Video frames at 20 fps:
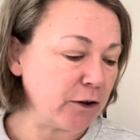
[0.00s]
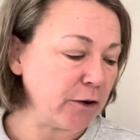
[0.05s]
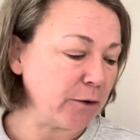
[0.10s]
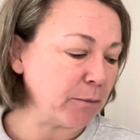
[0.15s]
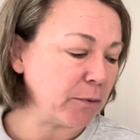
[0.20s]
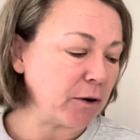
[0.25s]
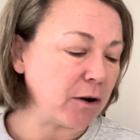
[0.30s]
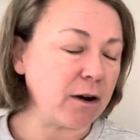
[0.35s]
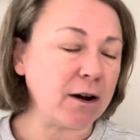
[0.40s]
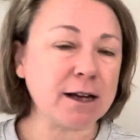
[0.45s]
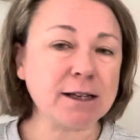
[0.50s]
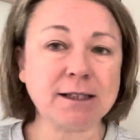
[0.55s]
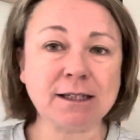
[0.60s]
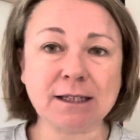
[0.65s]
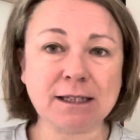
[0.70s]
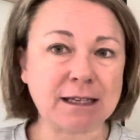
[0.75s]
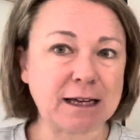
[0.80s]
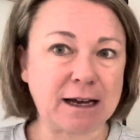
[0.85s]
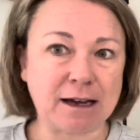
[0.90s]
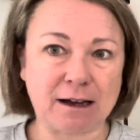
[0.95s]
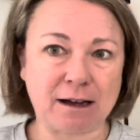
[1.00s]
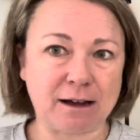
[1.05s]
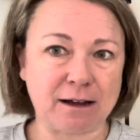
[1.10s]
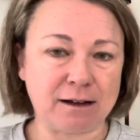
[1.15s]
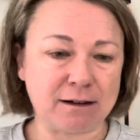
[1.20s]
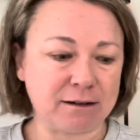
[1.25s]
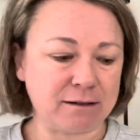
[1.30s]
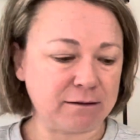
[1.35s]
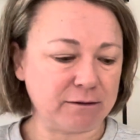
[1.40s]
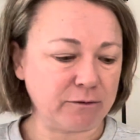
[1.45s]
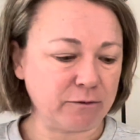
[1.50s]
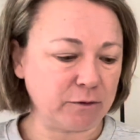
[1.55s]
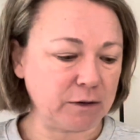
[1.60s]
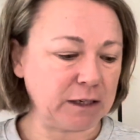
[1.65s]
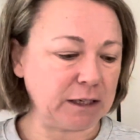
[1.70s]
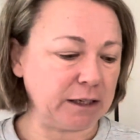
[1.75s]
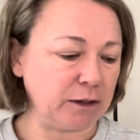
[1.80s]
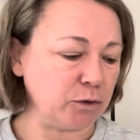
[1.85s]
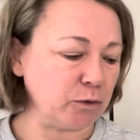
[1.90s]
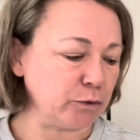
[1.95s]
Her prices are
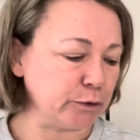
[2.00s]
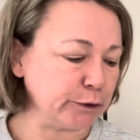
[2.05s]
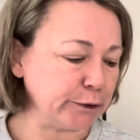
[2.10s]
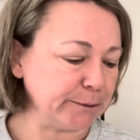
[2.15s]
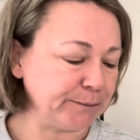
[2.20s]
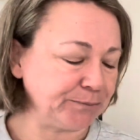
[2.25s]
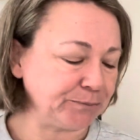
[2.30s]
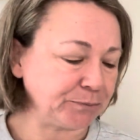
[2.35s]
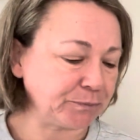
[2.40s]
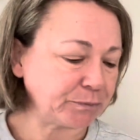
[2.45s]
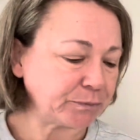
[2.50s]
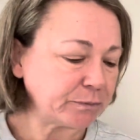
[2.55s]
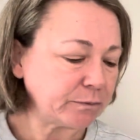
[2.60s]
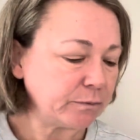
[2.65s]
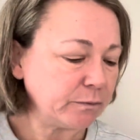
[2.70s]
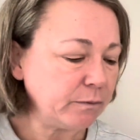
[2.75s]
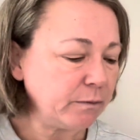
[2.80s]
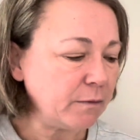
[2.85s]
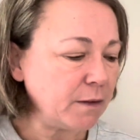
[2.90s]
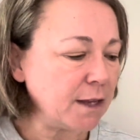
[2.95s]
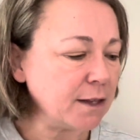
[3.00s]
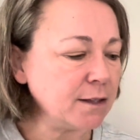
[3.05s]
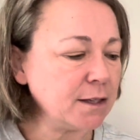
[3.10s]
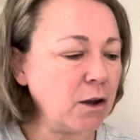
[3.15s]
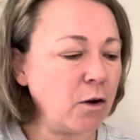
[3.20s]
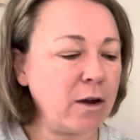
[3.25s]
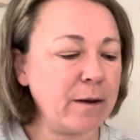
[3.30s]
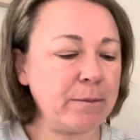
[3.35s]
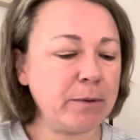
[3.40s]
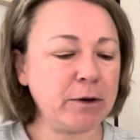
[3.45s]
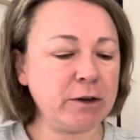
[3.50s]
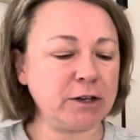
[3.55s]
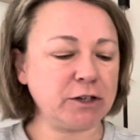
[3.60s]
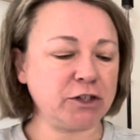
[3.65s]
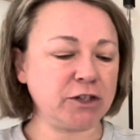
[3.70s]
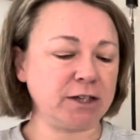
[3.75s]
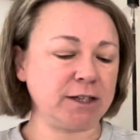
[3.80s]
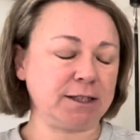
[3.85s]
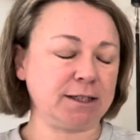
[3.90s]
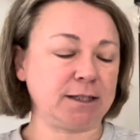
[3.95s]
really good. So I
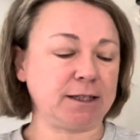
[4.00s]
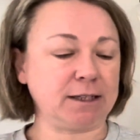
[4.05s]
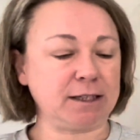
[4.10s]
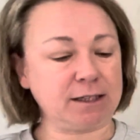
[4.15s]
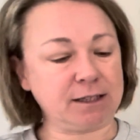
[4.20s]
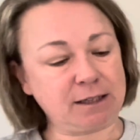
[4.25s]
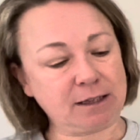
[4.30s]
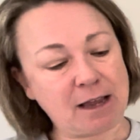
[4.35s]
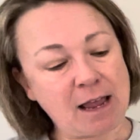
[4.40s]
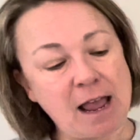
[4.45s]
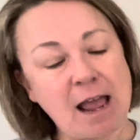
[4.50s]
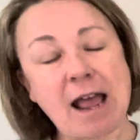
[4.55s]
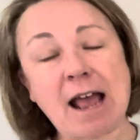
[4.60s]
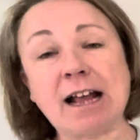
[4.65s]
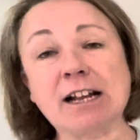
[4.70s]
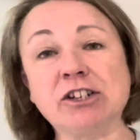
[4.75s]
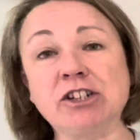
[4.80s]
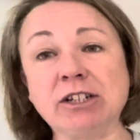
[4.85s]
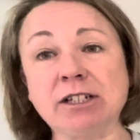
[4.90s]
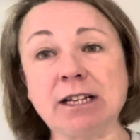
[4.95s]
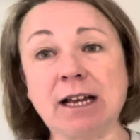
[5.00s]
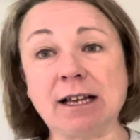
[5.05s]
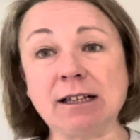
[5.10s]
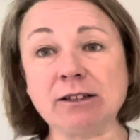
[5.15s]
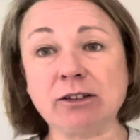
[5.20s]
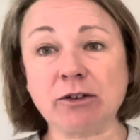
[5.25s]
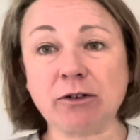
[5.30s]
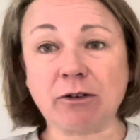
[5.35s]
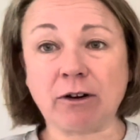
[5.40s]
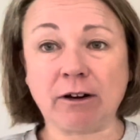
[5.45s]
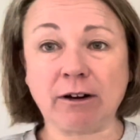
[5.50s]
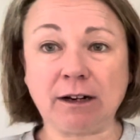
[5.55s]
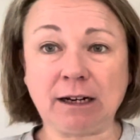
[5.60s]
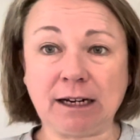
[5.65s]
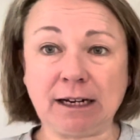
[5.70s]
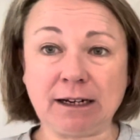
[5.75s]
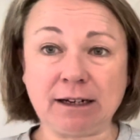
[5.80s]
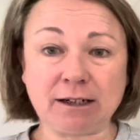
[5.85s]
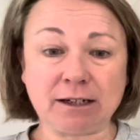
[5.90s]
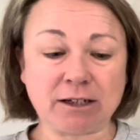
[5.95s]
purchased this, and she does her own
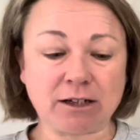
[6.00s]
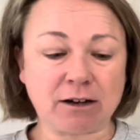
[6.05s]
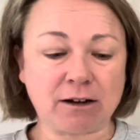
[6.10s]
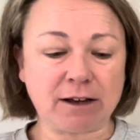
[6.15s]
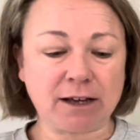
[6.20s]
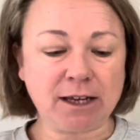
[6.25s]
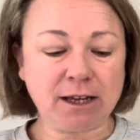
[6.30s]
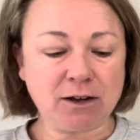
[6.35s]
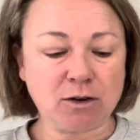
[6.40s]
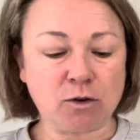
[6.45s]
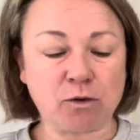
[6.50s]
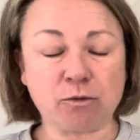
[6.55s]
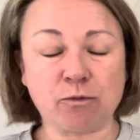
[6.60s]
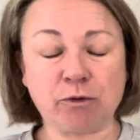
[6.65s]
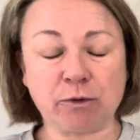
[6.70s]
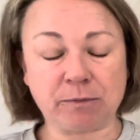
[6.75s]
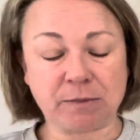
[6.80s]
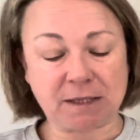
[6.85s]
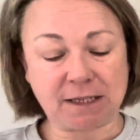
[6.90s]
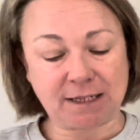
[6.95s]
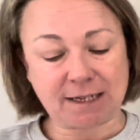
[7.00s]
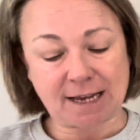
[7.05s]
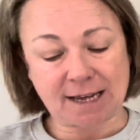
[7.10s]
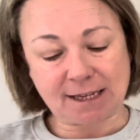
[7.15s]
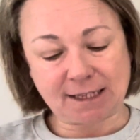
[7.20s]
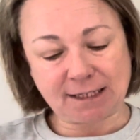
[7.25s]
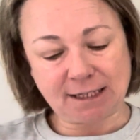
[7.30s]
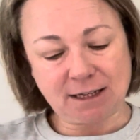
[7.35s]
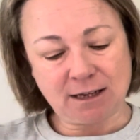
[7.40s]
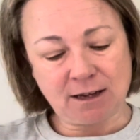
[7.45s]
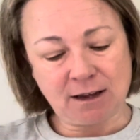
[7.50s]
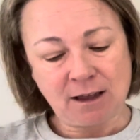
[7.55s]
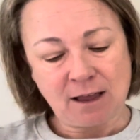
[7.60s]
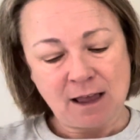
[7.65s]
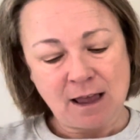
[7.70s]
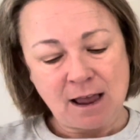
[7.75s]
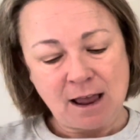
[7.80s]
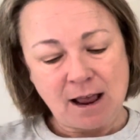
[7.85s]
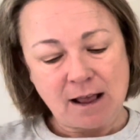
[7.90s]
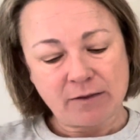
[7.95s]
linen dyeing called Whoopsie Daisy.
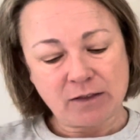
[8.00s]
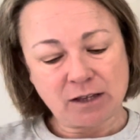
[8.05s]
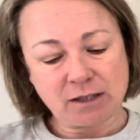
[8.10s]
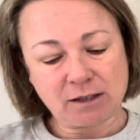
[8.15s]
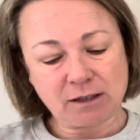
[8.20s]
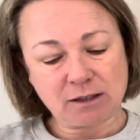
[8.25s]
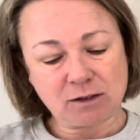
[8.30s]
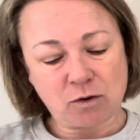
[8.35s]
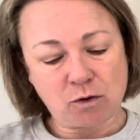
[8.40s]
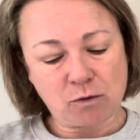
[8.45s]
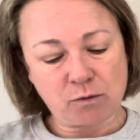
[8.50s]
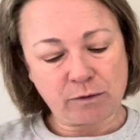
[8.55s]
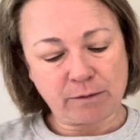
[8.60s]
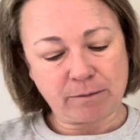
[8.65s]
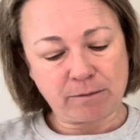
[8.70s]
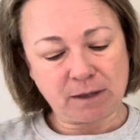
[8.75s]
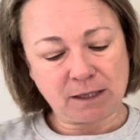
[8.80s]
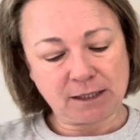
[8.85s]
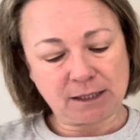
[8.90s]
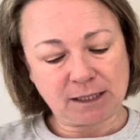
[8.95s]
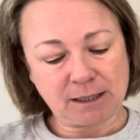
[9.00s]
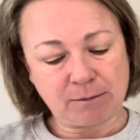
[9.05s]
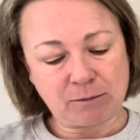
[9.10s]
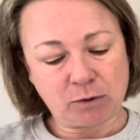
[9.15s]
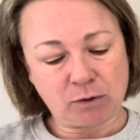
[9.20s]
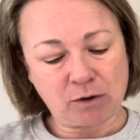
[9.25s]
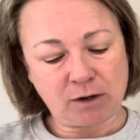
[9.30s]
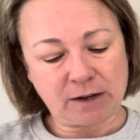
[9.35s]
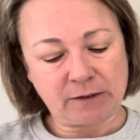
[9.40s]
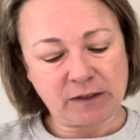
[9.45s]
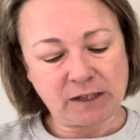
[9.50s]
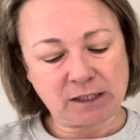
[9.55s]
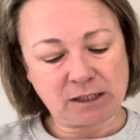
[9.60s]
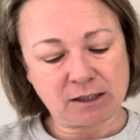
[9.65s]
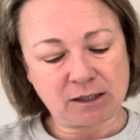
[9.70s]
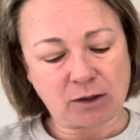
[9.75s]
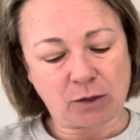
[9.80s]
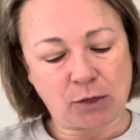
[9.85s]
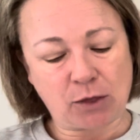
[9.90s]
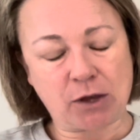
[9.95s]
This is called Misty Moon, and this
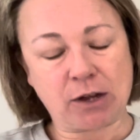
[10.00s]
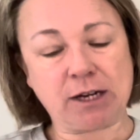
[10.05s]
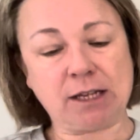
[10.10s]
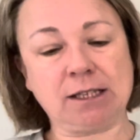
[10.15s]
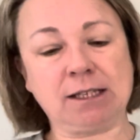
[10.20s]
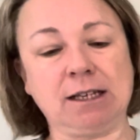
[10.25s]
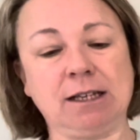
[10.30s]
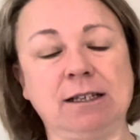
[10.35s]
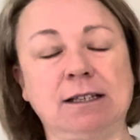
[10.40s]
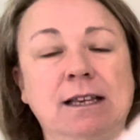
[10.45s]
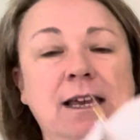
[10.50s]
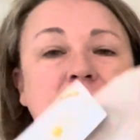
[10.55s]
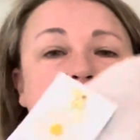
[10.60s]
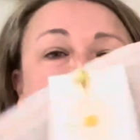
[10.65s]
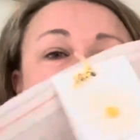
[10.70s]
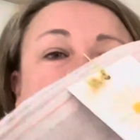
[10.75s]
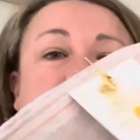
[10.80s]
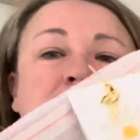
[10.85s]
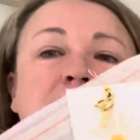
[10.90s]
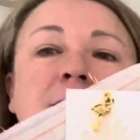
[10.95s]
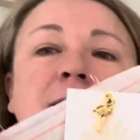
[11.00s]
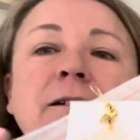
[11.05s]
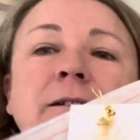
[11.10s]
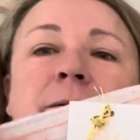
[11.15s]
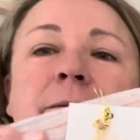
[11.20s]
is a 36 count linen.